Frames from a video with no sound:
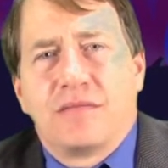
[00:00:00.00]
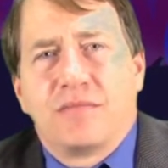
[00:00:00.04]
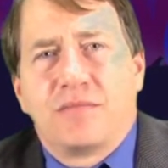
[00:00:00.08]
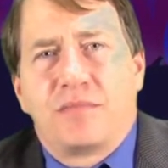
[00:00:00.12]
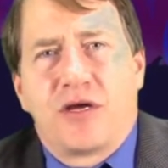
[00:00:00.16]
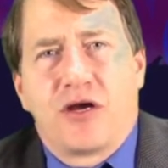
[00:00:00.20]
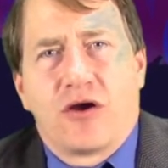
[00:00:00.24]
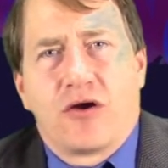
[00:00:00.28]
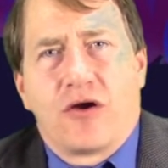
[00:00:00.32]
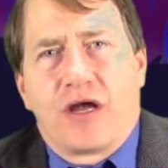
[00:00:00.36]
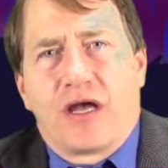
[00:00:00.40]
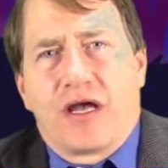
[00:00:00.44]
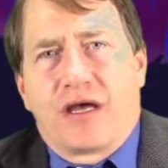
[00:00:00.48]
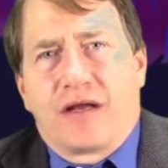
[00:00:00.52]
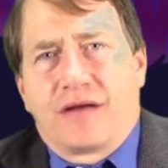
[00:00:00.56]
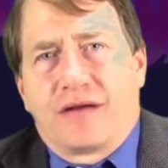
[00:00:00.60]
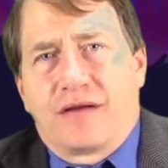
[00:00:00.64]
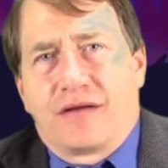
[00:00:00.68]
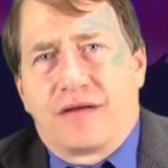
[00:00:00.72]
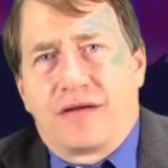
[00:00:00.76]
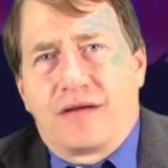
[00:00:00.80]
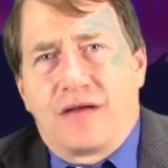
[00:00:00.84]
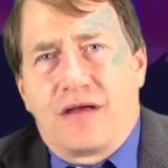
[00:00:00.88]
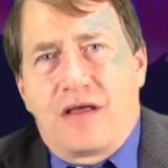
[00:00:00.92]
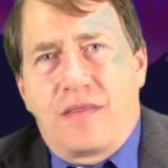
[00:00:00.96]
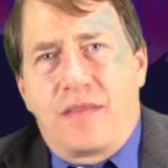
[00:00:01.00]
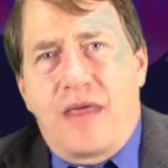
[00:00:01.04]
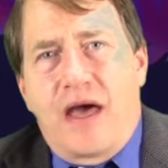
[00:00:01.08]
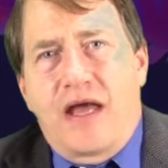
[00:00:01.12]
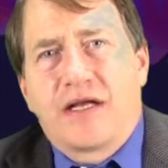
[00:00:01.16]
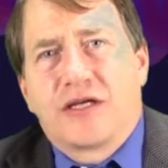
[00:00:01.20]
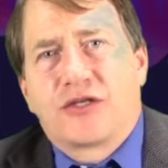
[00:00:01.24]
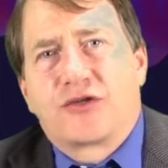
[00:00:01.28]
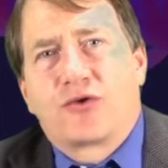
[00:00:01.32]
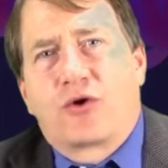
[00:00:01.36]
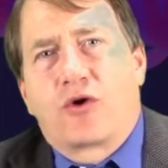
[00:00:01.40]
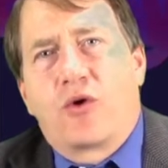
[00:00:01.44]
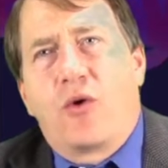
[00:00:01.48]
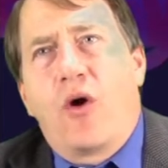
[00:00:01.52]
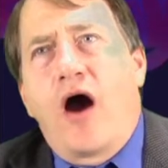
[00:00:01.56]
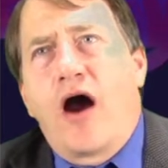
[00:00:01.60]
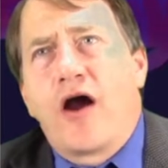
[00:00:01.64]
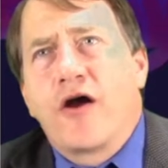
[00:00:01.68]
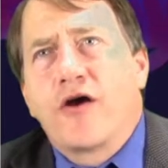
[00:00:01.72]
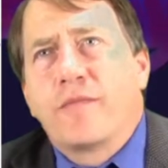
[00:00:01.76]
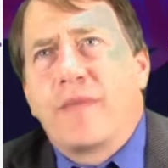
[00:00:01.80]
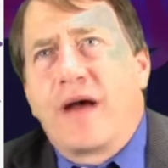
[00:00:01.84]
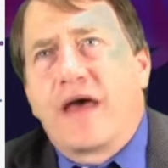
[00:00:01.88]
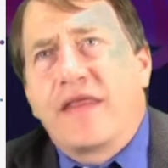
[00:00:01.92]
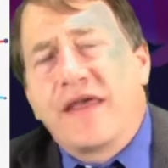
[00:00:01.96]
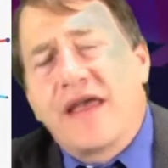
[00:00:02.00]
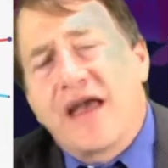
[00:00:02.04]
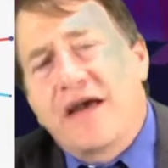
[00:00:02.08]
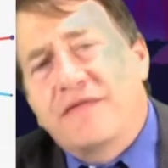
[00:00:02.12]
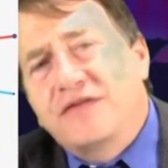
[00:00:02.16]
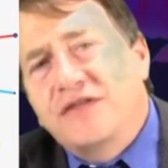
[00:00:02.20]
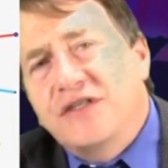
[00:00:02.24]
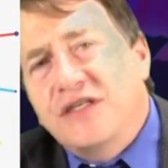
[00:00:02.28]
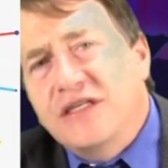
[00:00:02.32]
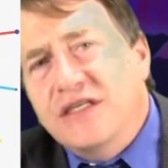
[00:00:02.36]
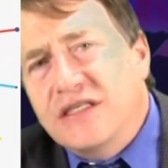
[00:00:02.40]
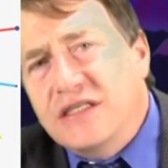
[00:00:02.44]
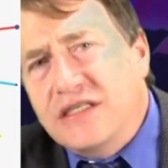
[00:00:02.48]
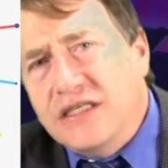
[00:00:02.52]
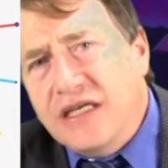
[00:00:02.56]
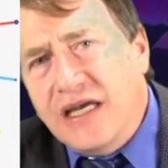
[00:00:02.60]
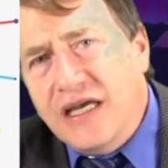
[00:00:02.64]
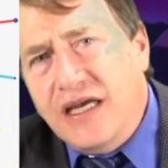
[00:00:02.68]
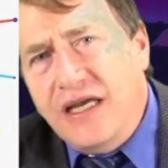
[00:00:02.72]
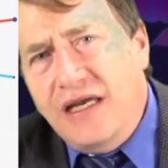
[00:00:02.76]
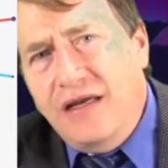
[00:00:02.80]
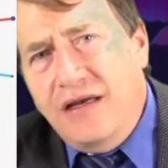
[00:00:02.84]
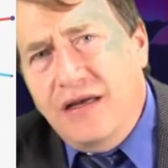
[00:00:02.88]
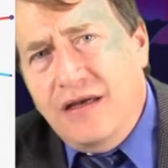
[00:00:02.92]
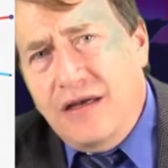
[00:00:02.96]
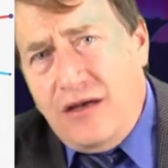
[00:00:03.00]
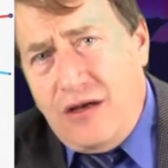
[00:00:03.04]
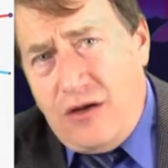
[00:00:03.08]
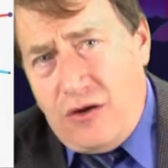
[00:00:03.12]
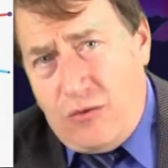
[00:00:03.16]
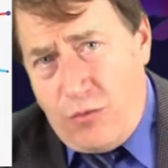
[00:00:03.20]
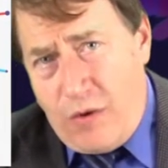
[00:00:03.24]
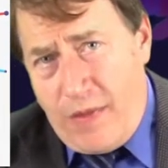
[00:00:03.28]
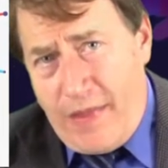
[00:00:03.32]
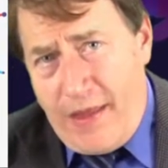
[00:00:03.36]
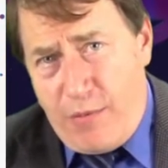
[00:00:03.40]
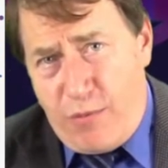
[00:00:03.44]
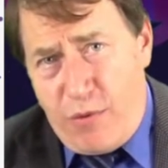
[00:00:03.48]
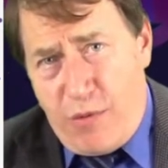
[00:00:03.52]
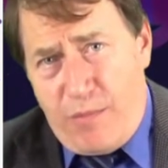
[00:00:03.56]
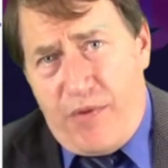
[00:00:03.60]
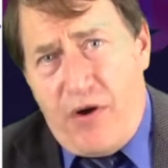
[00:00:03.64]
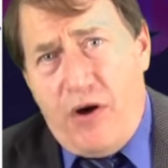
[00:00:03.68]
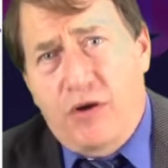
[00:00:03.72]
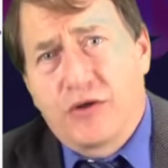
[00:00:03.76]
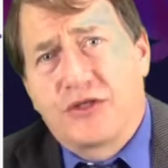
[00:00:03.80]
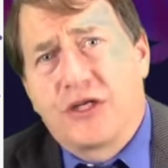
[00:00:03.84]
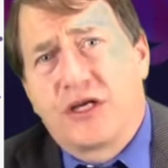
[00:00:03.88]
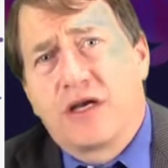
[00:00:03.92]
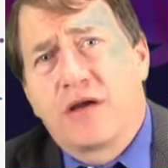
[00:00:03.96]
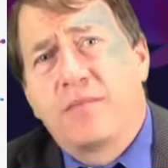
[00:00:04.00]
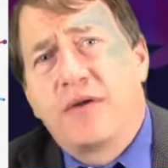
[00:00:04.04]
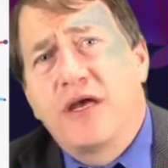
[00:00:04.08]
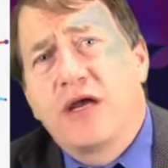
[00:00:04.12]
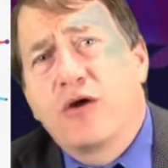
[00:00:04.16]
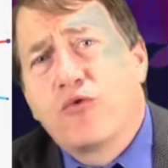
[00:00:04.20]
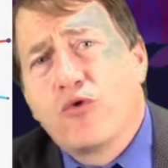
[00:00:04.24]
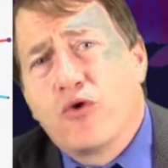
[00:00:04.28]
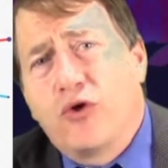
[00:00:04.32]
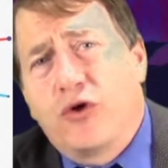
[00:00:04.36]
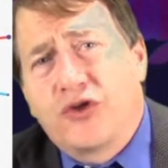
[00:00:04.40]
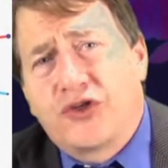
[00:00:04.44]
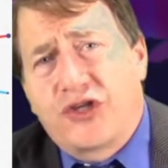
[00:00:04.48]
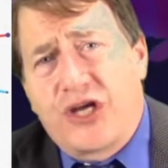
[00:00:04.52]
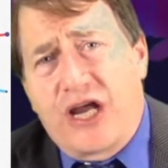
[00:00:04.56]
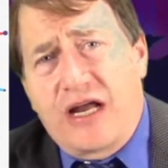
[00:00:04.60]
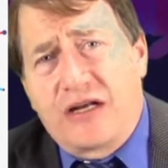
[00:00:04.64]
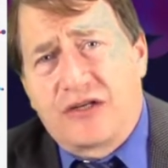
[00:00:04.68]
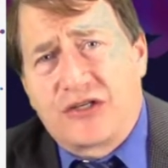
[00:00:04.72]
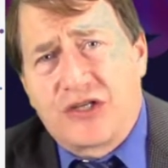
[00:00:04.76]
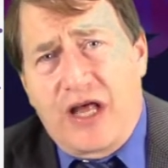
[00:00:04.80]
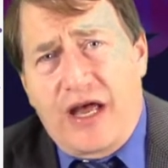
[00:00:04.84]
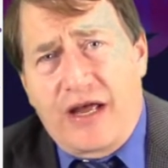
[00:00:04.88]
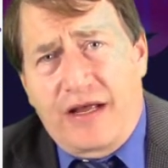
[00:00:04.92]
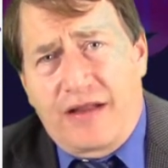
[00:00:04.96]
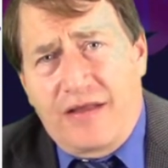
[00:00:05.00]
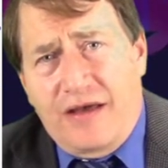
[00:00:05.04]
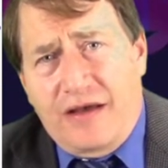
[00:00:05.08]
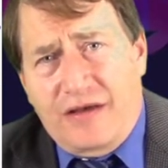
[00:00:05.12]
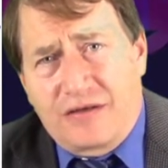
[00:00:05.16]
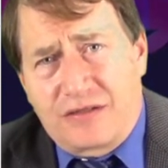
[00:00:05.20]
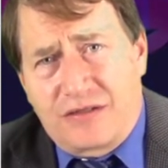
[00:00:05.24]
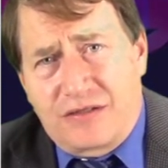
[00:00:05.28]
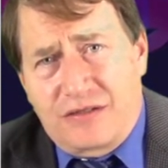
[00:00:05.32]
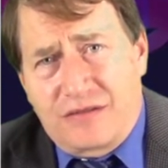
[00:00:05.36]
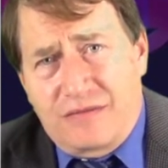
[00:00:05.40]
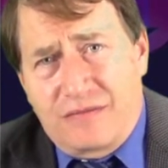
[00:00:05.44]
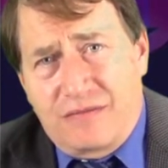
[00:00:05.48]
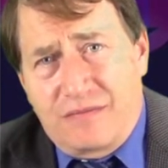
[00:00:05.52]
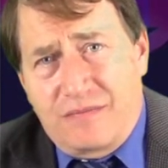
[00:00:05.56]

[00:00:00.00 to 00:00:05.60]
period that is required by the FCC when they're proposing a big rule change like this.